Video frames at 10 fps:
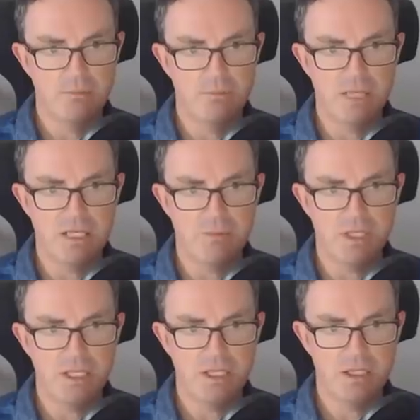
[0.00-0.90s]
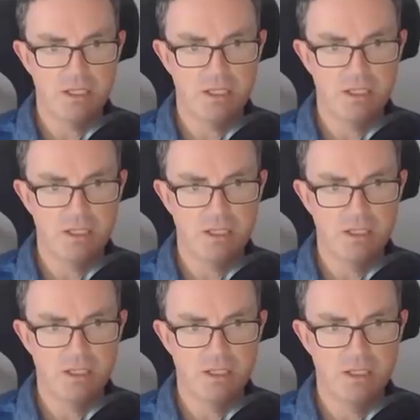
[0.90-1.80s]
Maybe.
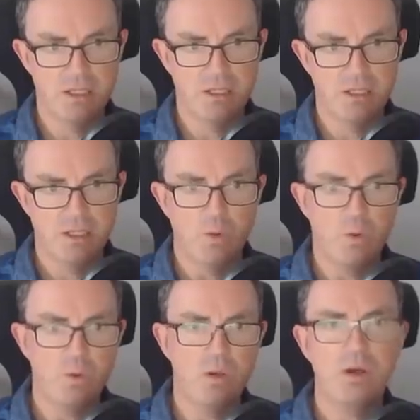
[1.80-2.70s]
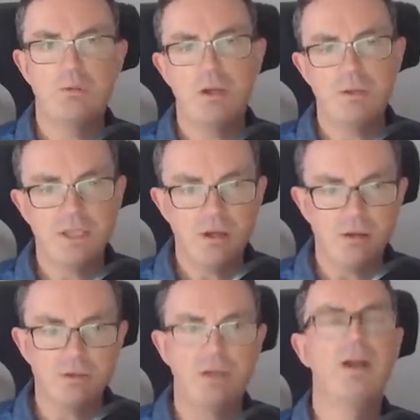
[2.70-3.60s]
Or, oh, oh, no, it can't.